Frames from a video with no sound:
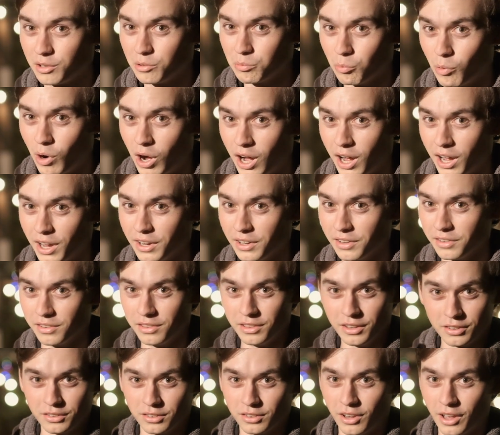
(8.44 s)
why
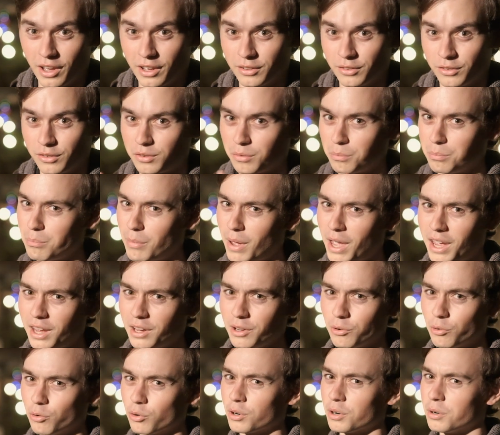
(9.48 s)
this lens may
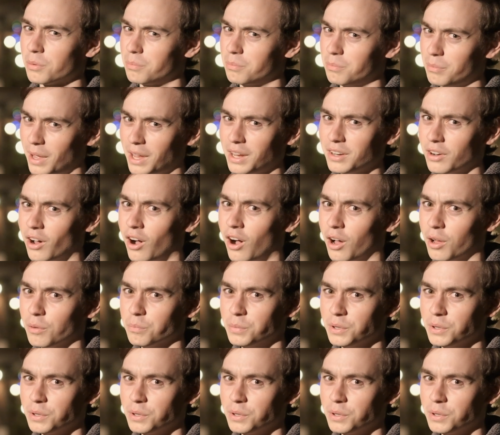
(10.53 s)
or may not